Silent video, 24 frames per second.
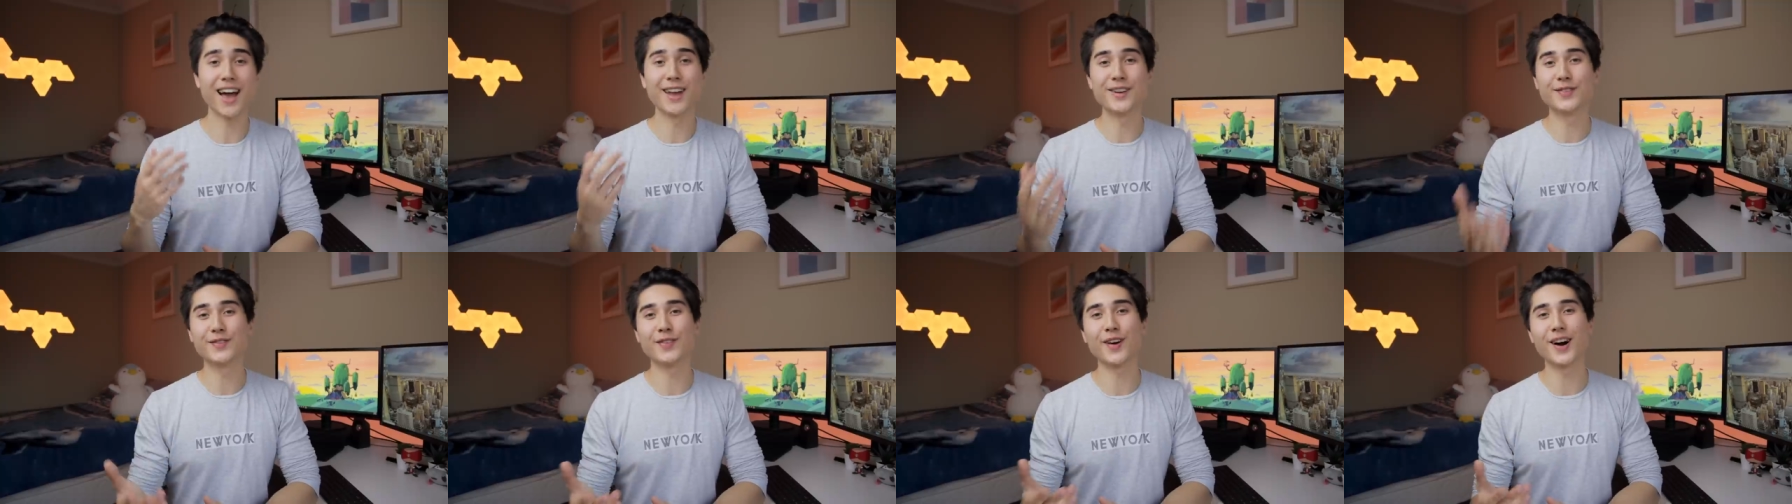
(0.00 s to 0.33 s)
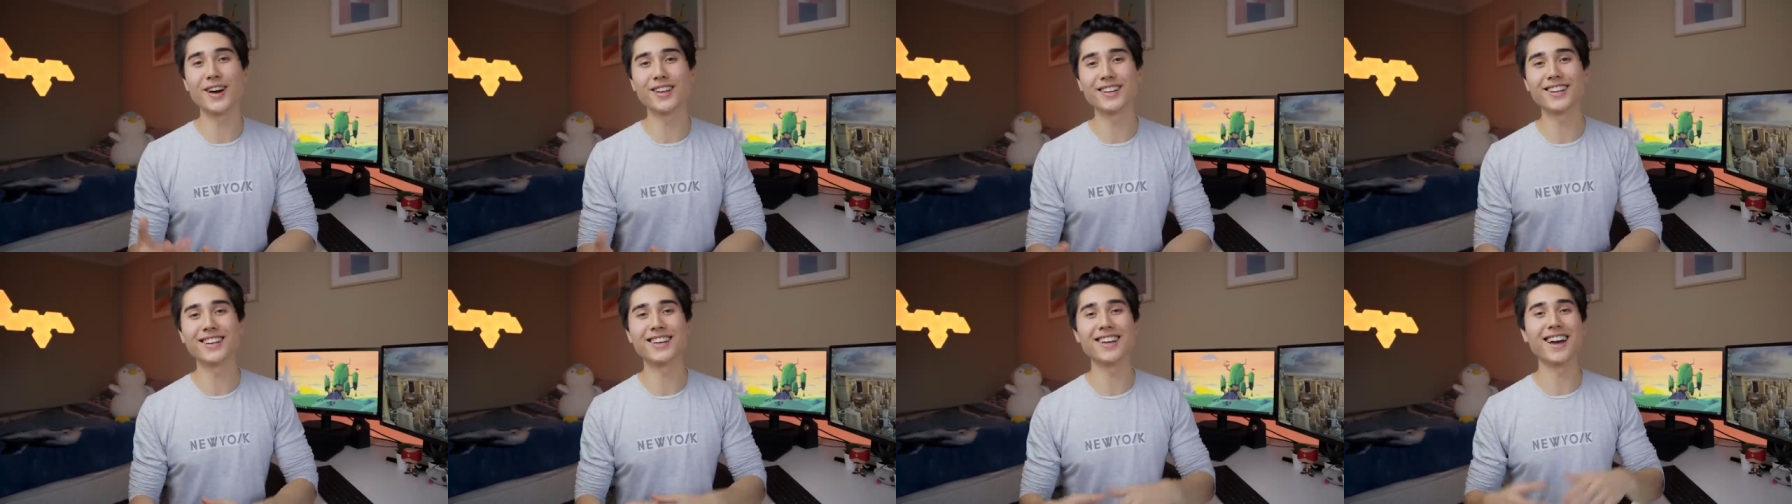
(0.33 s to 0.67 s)
And
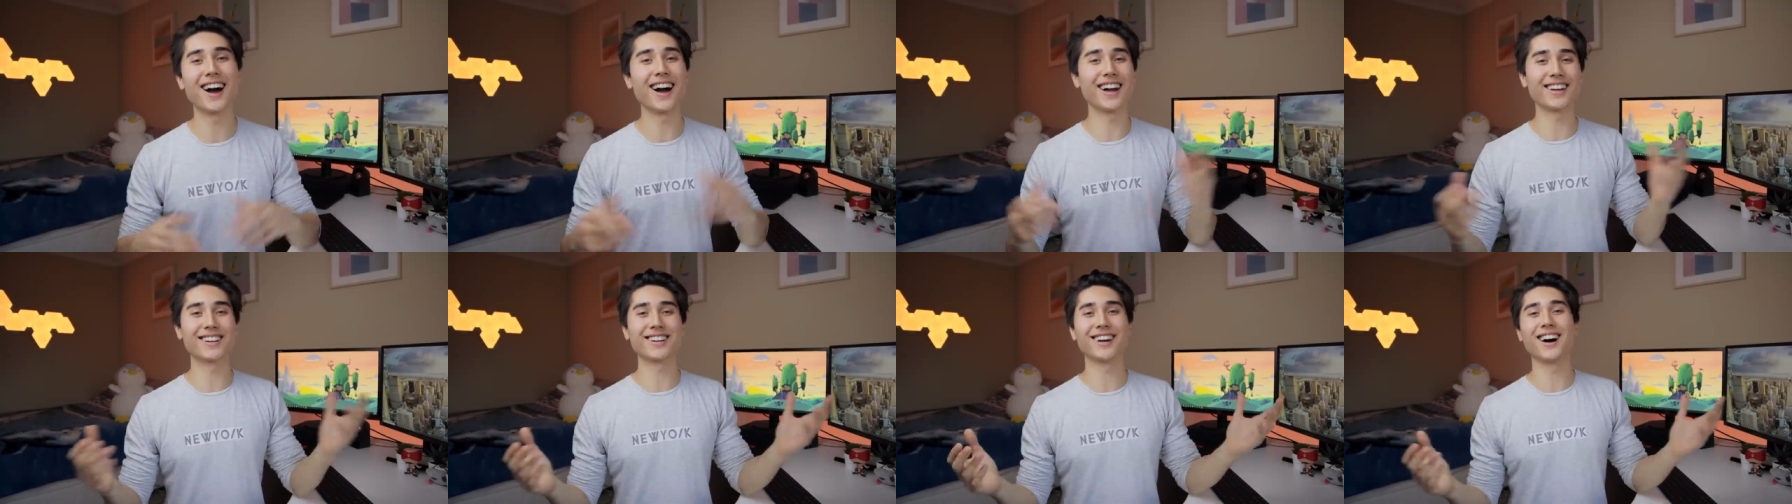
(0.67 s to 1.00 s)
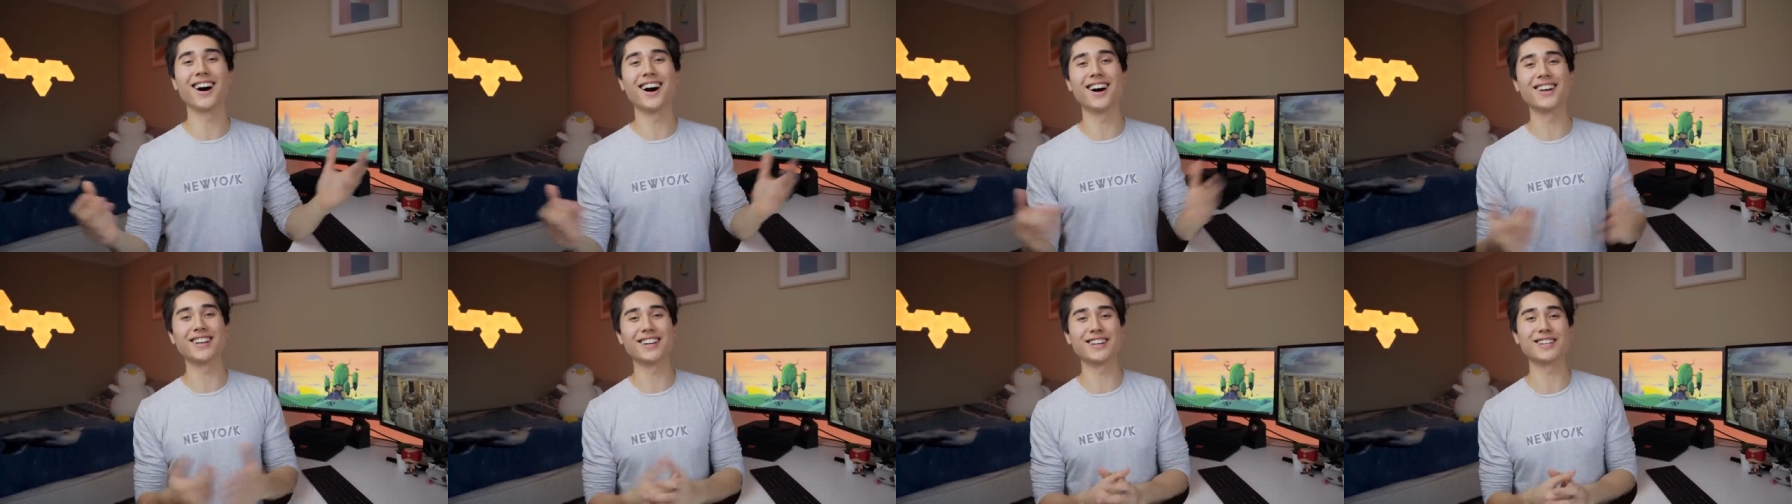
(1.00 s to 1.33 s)
finally, I
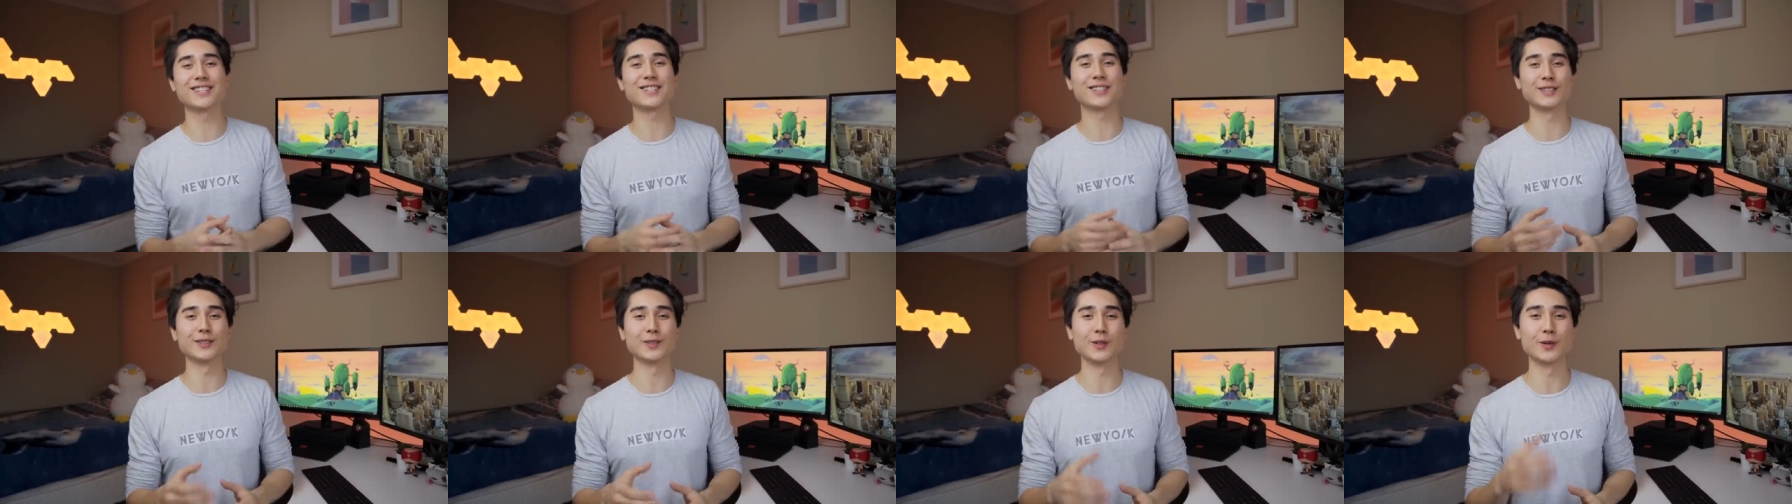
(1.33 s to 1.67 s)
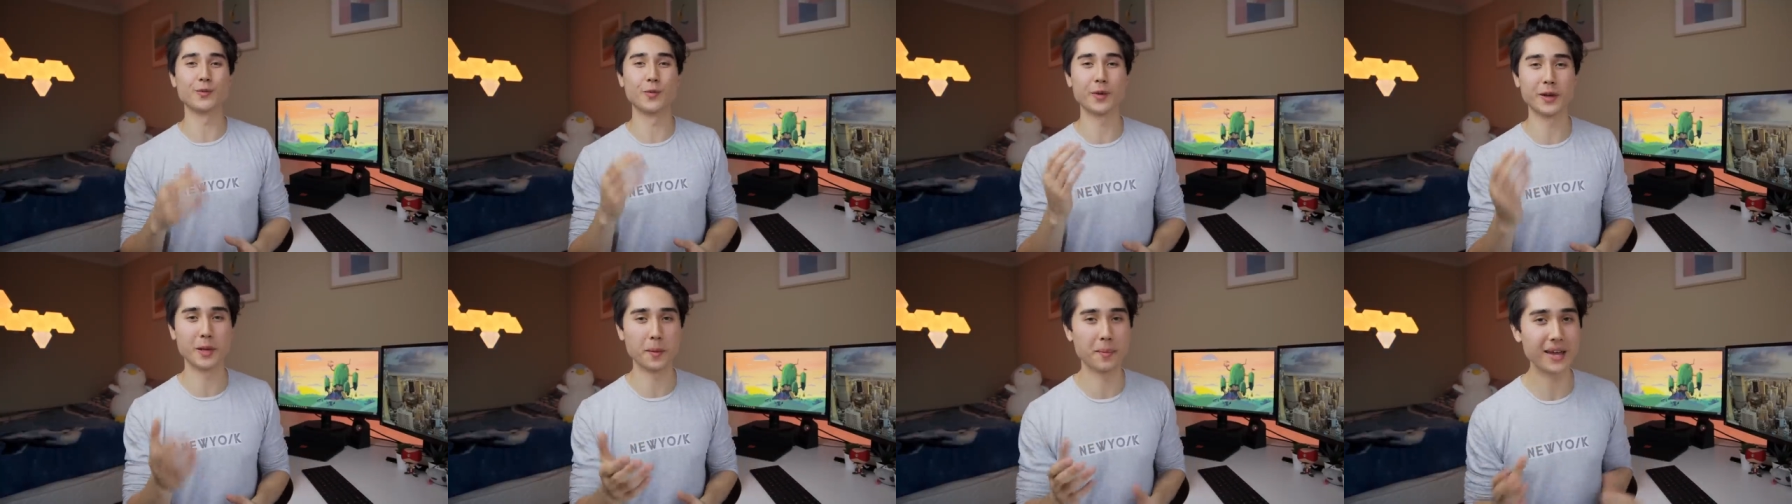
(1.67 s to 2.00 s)
can't
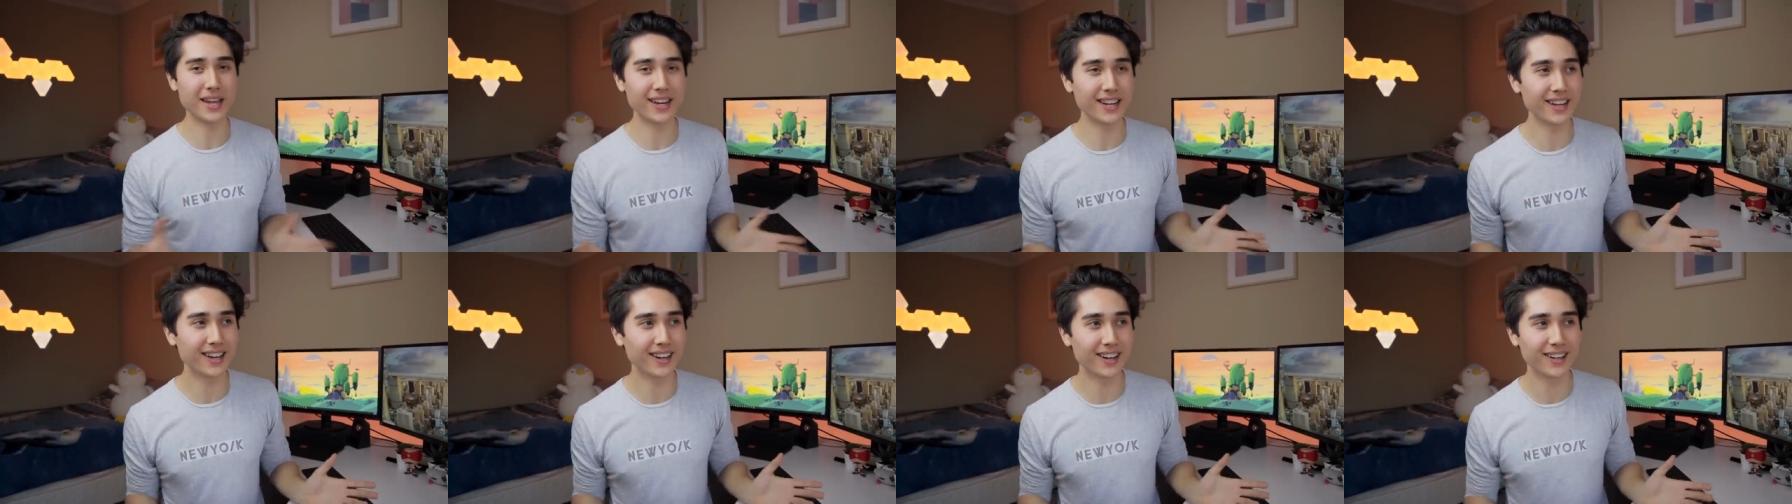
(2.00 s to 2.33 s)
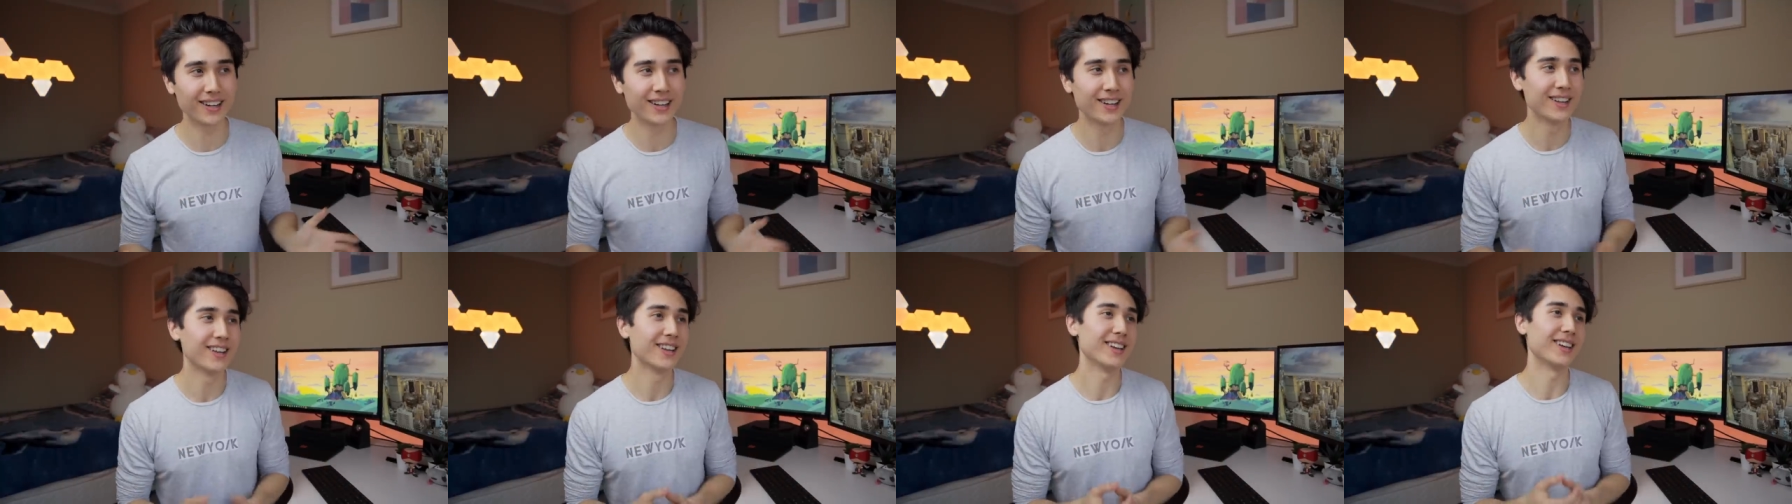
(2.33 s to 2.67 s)
exclude Wikipedia.